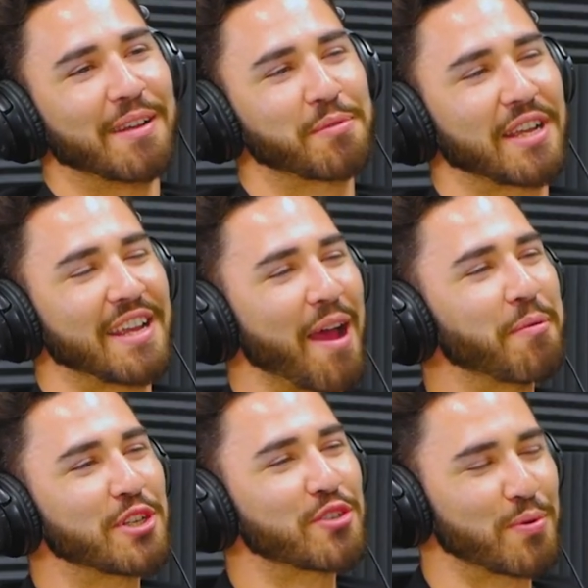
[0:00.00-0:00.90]
I was like, how
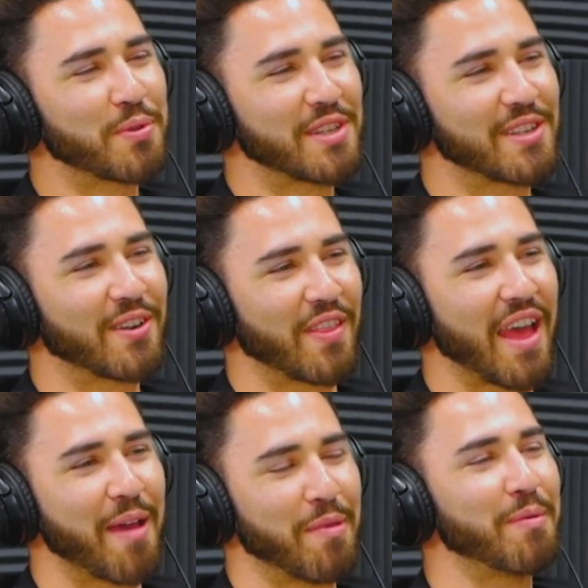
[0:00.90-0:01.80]
much truth is there to
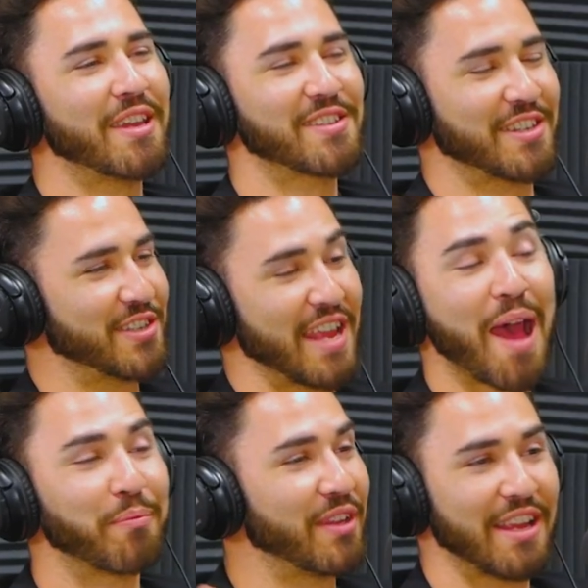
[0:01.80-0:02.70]
that? Maybe he's like just
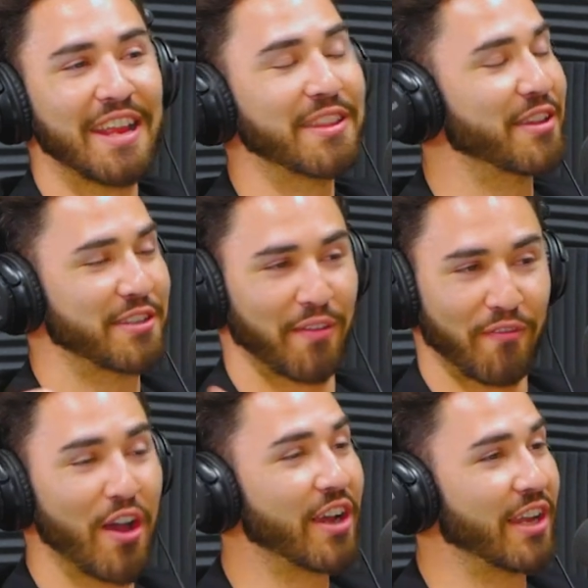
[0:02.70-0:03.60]
tapped into the
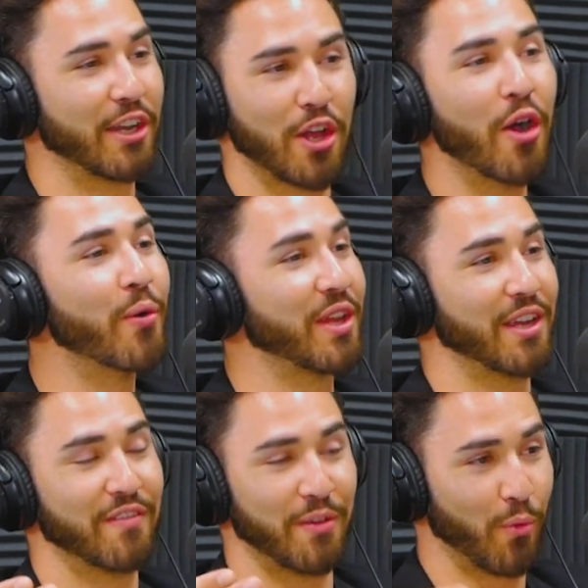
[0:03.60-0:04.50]
fucking
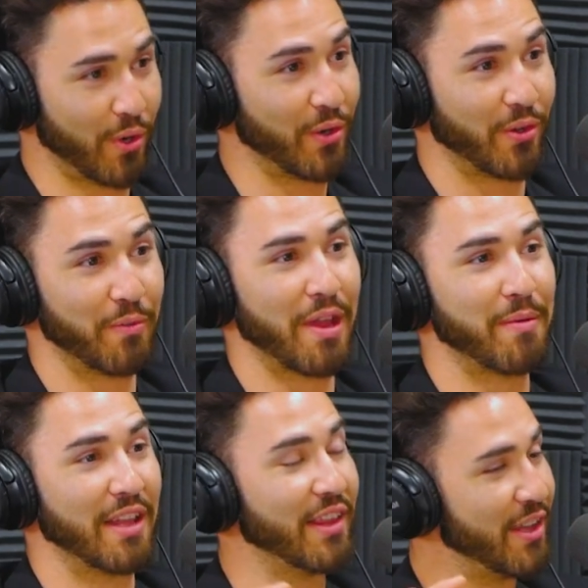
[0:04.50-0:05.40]
coding of the world,
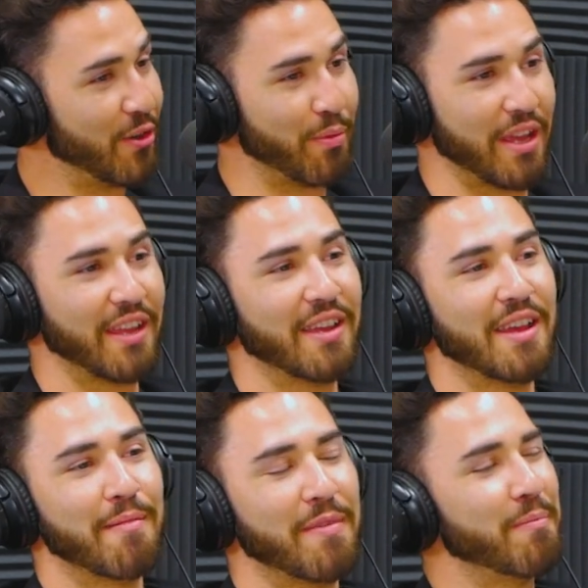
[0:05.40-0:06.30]
maybe a little bit.
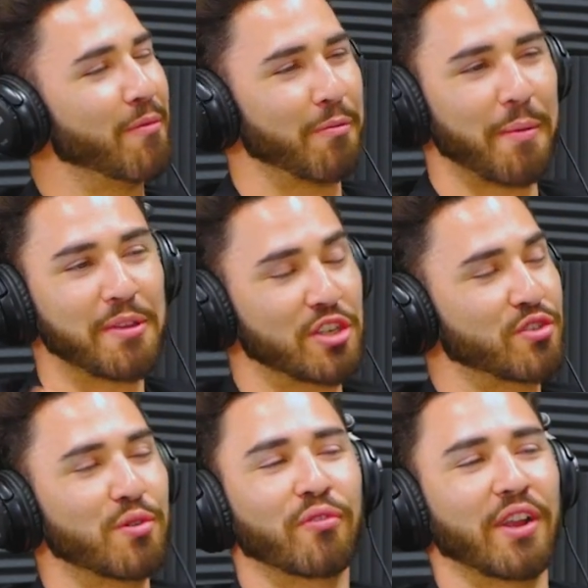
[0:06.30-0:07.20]
Maybe maybe it's
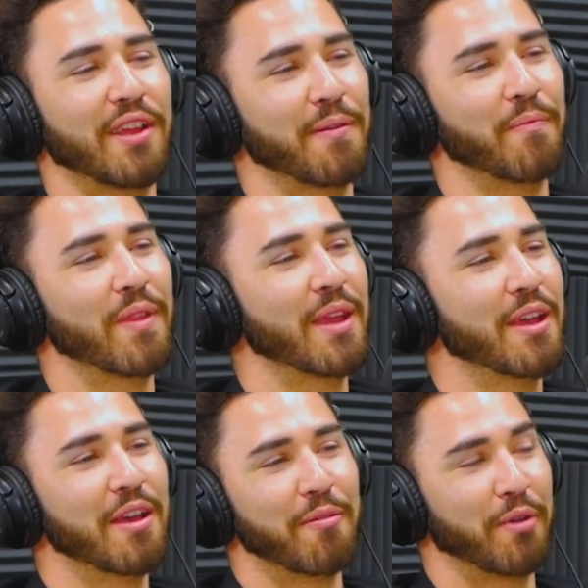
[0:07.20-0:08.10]
just true for him,
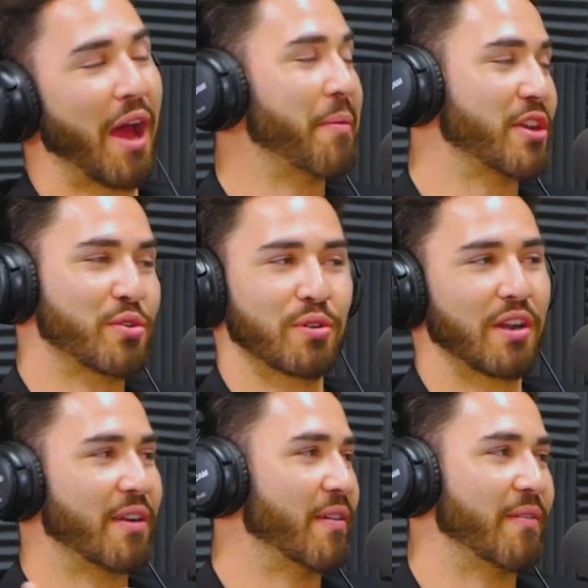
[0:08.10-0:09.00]
but I'm not sure.